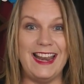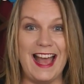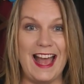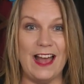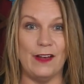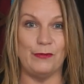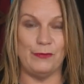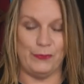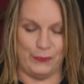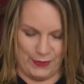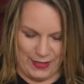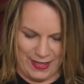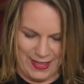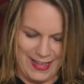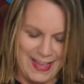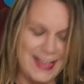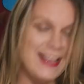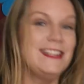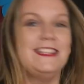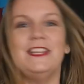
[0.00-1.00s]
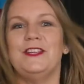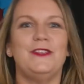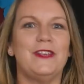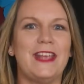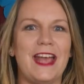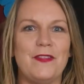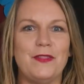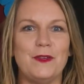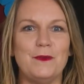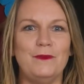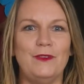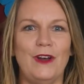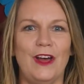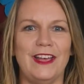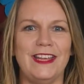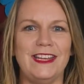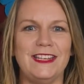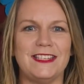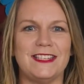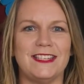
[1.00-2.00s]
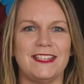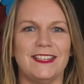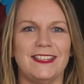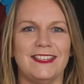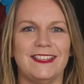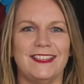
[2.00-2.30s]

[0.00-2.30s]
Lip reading: laugh. Did you get them right?